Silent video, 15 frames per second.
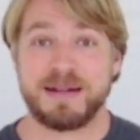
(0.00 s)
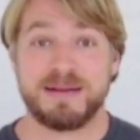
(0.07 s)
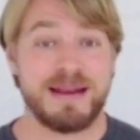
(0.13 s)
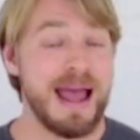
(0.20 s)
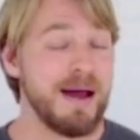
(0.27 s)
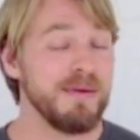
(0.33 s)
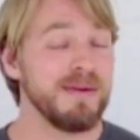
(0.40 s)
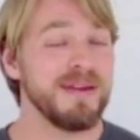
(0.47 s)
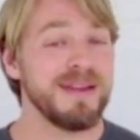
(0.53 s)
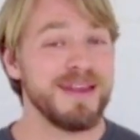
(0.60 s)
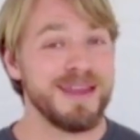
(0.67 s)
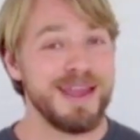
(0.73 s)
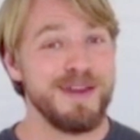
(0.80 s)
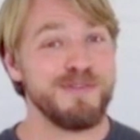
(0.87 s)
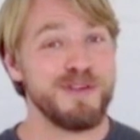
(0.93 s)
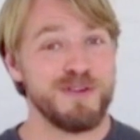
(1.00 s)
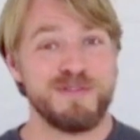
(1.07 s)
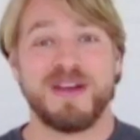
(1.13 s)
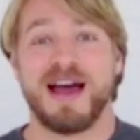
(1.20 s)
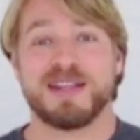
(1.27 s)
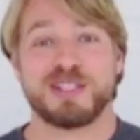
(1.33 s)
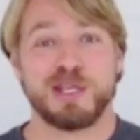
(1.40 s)
Now, if you've
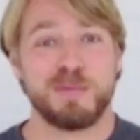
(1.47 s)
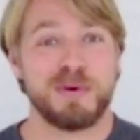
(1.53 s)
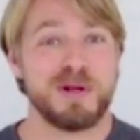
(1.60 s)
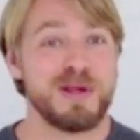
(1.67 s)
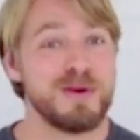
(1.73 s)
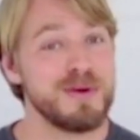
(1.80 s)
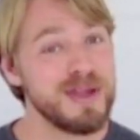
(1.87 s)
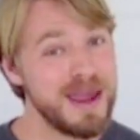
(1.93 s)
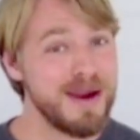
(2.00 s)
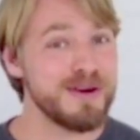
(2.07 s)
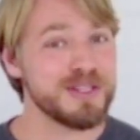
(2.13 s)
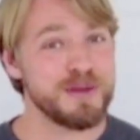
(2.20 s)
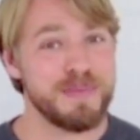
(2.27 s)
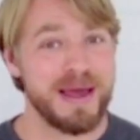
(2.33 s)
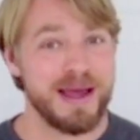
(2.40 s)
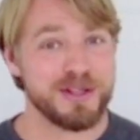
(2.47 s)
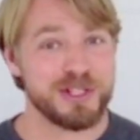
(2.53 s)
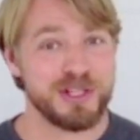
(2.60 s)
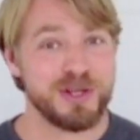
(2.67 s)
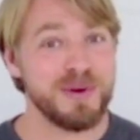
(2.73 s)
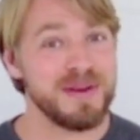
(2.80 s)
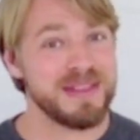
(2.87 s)
got somebody who cares about
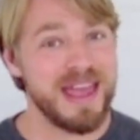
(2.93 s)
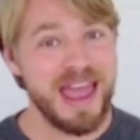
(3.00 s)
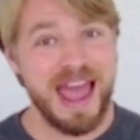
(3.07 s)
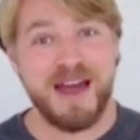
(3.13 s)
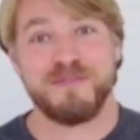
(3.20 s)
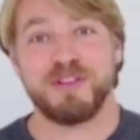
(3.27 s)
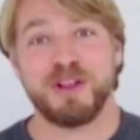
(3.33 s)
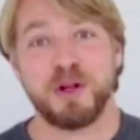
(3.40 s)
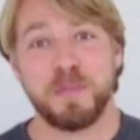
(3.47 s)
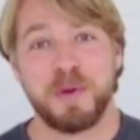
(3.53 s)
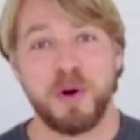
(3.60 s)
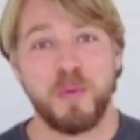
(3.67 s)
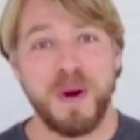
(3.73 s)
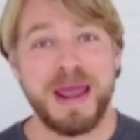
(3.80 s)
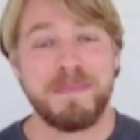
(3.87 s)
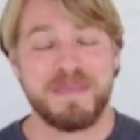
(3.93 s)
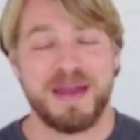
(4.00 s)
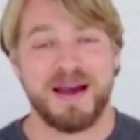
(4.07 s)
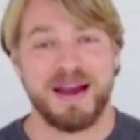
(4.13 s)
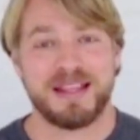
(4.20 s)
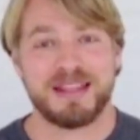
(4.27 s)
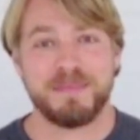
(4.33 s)
you and they have a little bit of weight
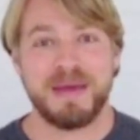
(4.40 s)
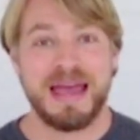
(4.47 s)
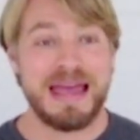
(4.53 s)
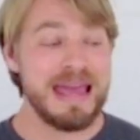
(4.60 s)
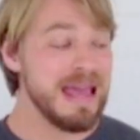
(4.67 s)
behind them,